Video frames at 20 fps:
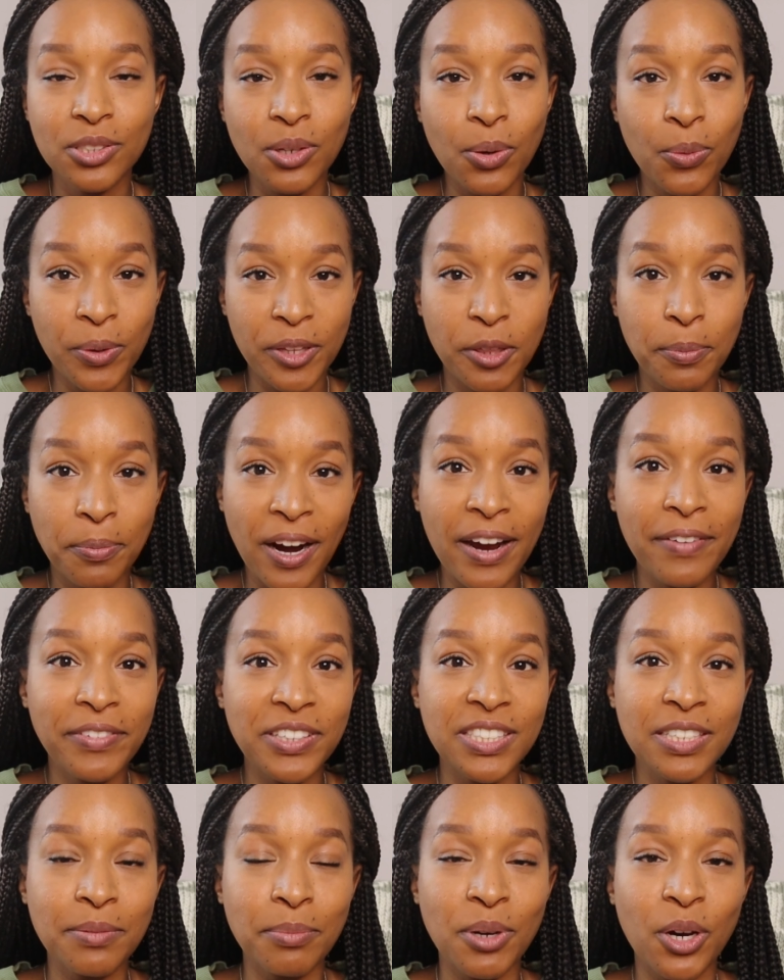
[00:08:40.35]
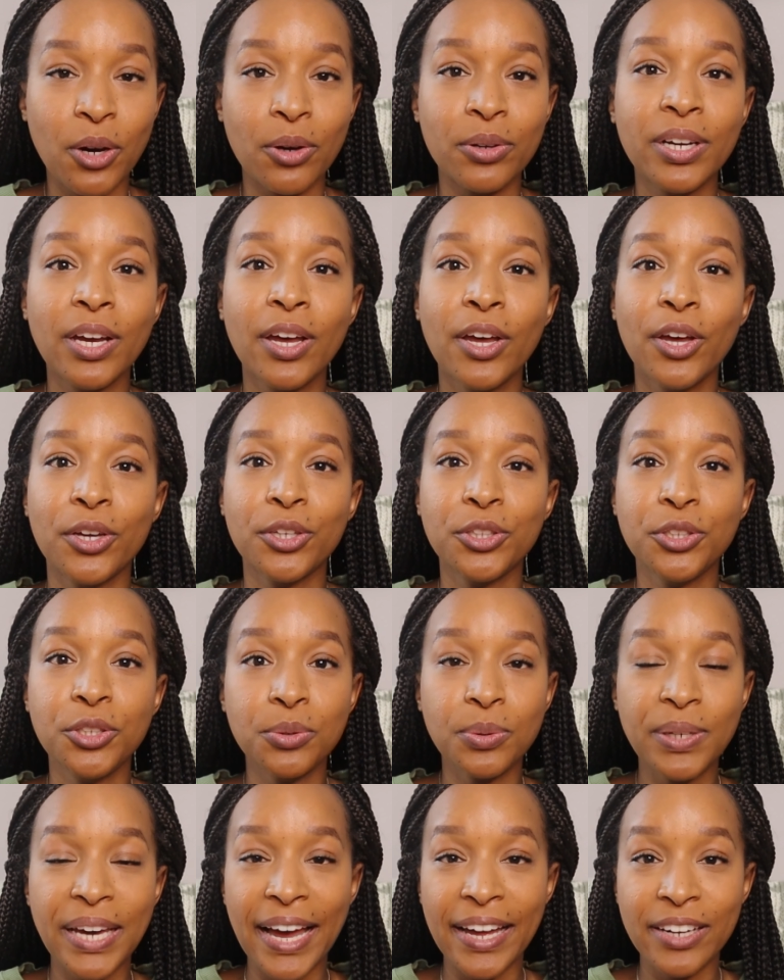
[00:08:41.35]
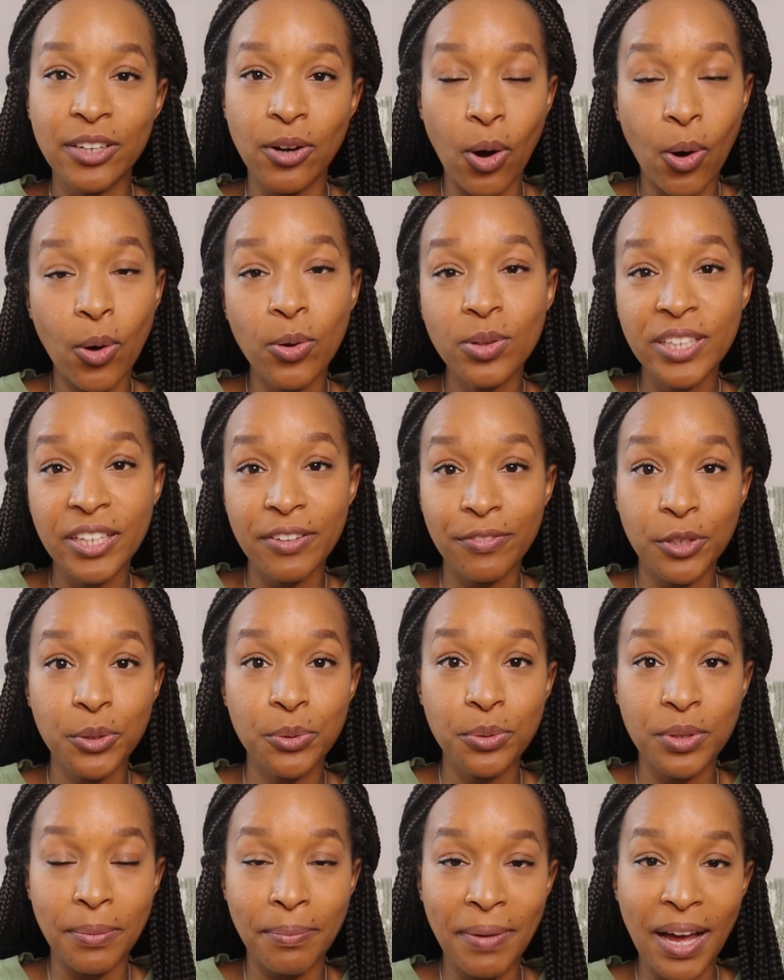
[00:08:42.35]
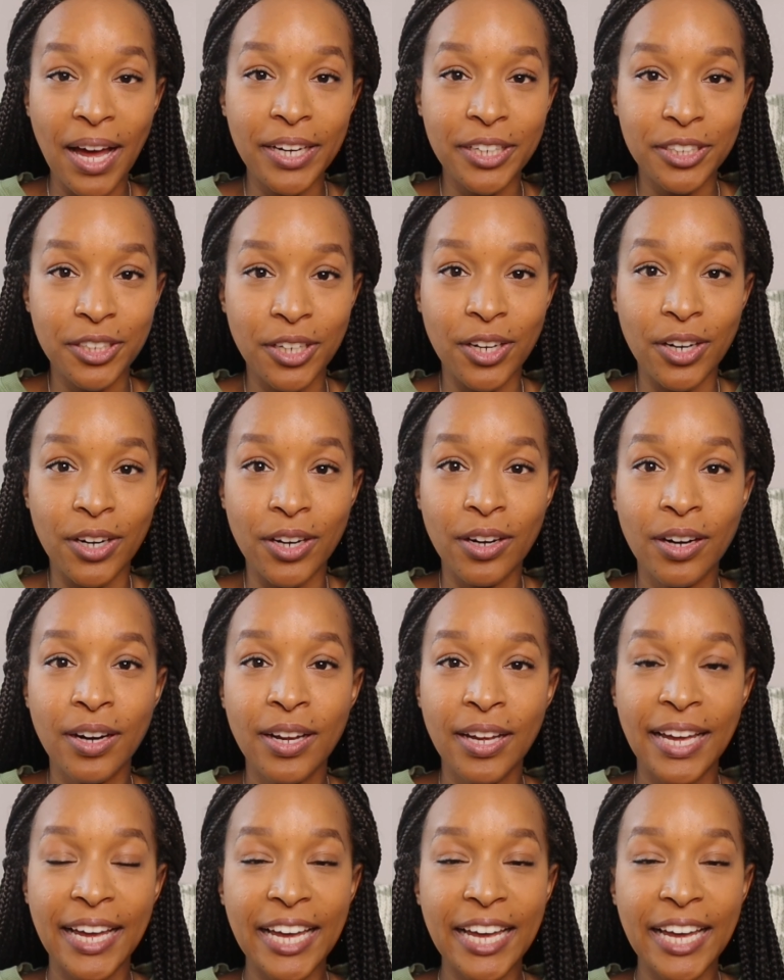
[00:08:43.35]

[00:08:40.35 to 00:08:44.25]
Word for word: So with privacy mode, you can only view the monitor